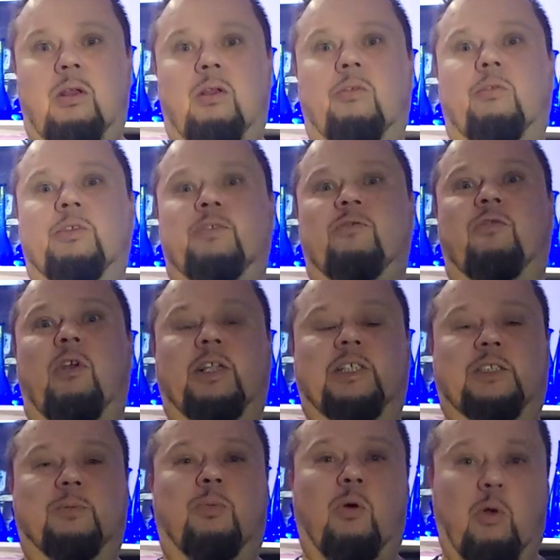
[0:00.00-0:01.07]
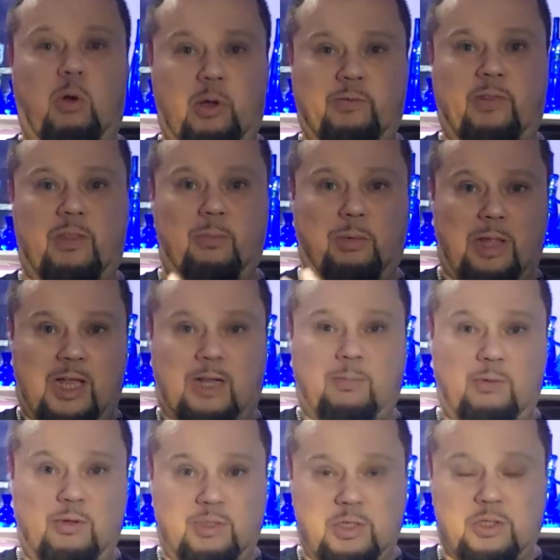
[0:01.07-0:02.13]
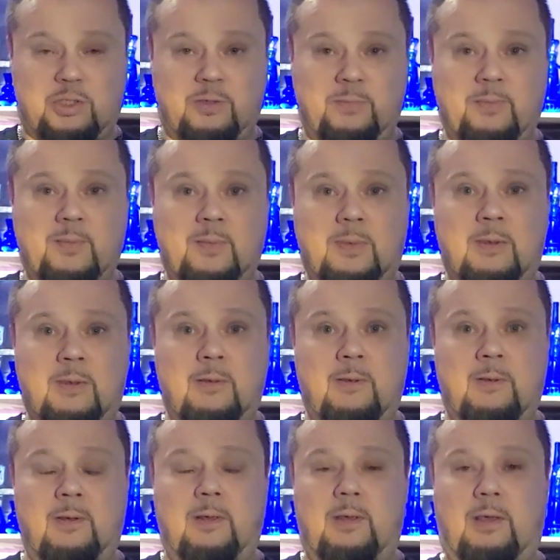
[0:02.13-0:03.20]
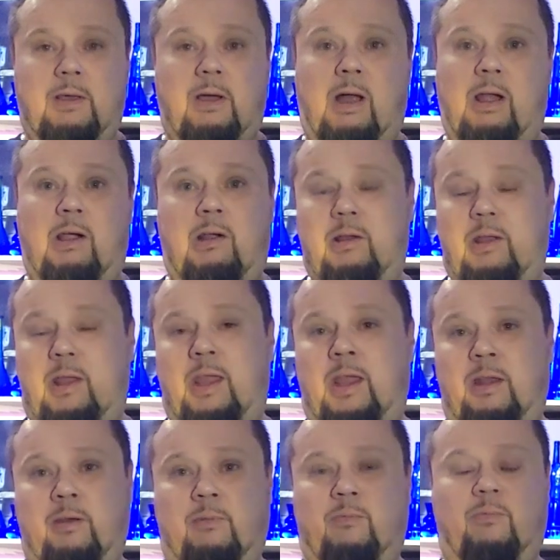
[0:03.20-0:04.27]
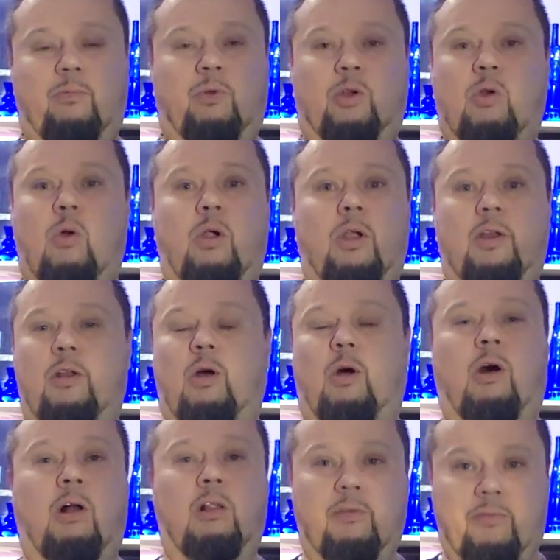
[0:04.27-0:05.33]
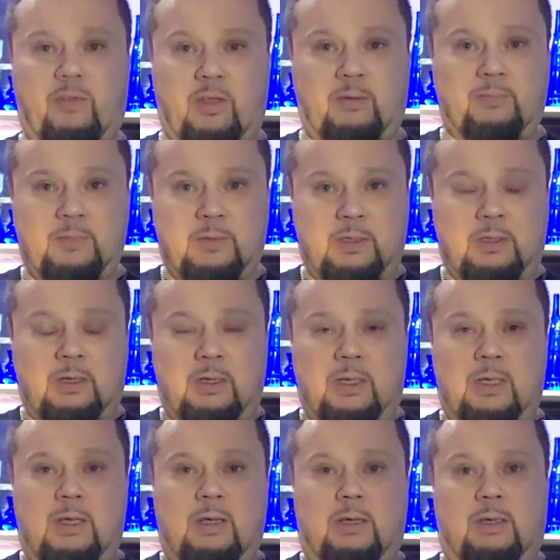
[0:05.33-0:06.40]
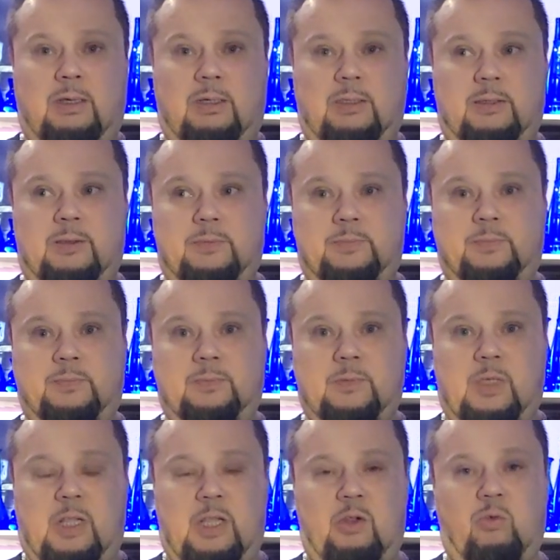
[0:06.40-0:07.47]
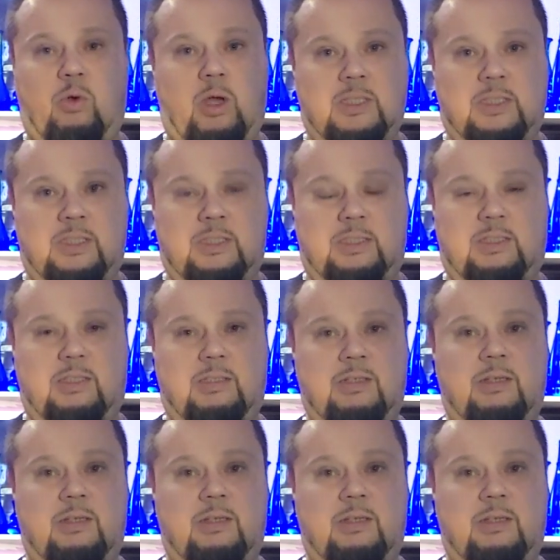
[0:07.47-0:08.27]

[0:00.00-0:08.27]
was very supportive of the black musician. He hired and recorded all of them. Uh, he wasn't